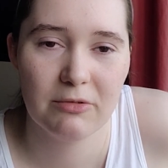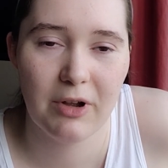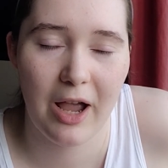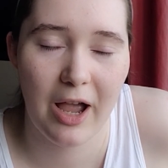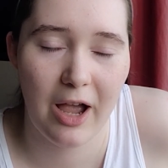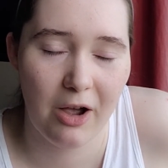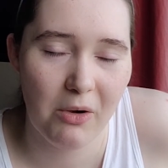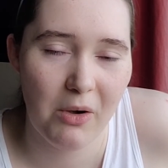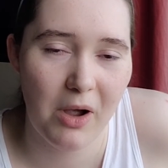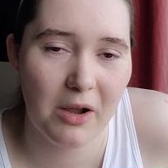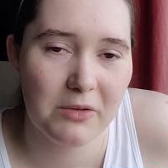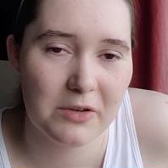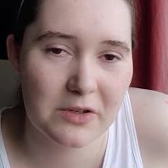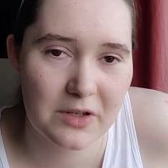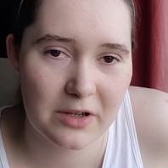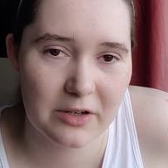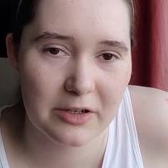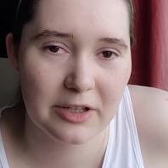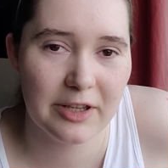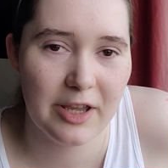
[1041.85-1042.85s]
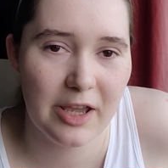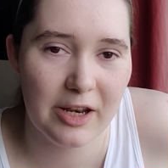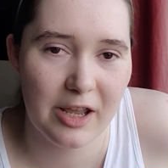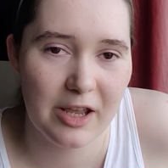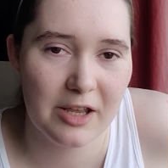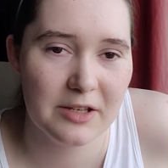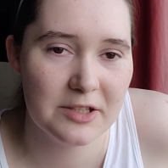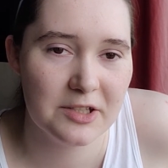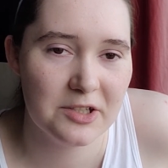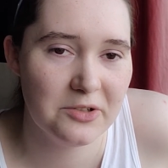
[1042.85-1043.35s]
how I was gonna get
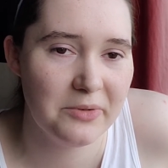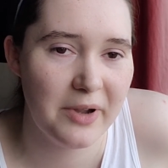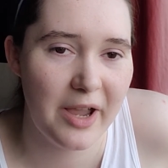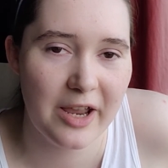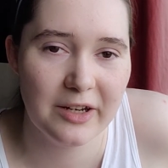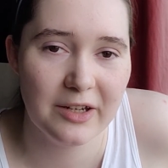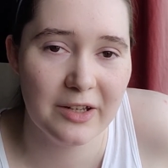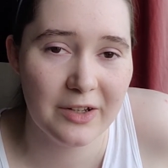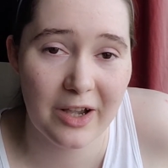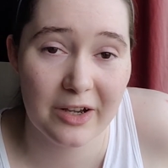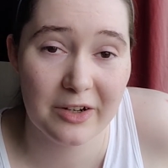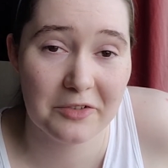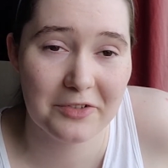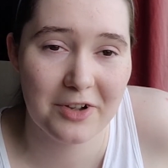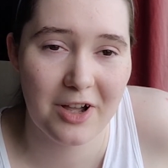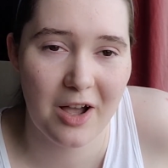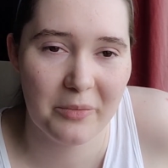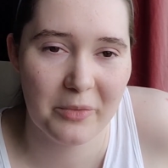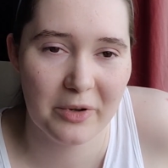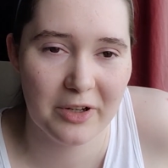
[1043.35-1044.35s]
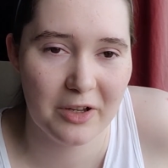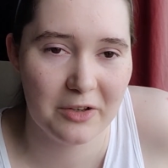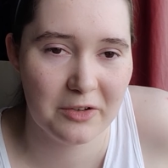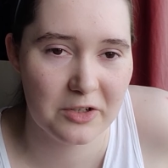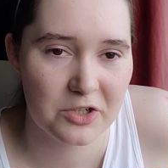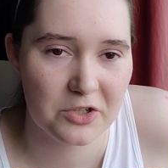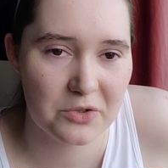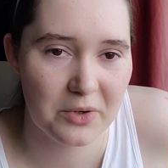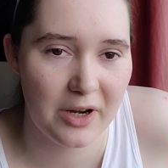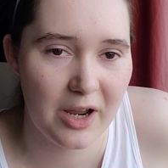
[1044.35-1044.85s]
into any kind of comic
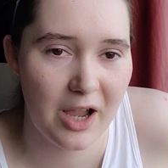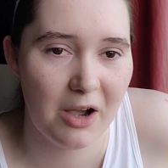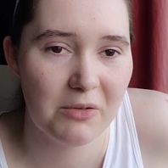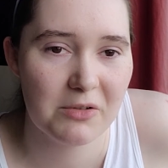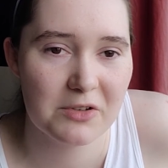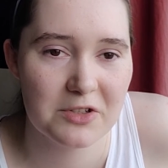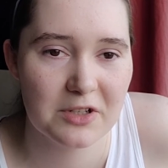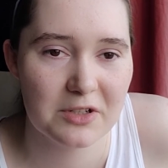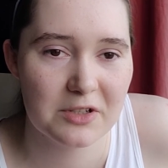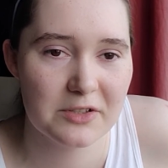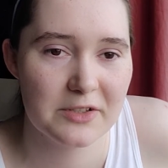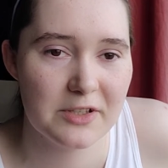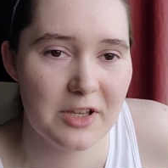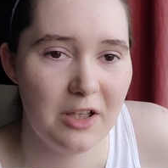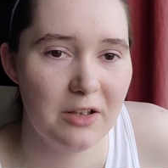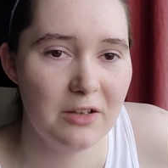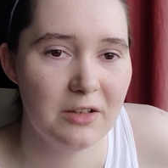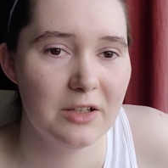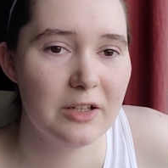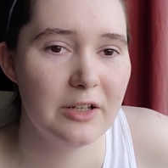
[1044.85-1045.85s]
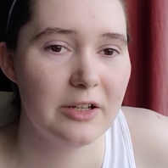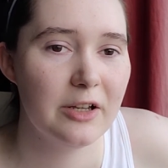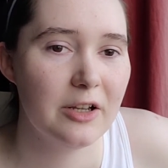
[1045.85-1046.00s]
industry, how I was gonna sell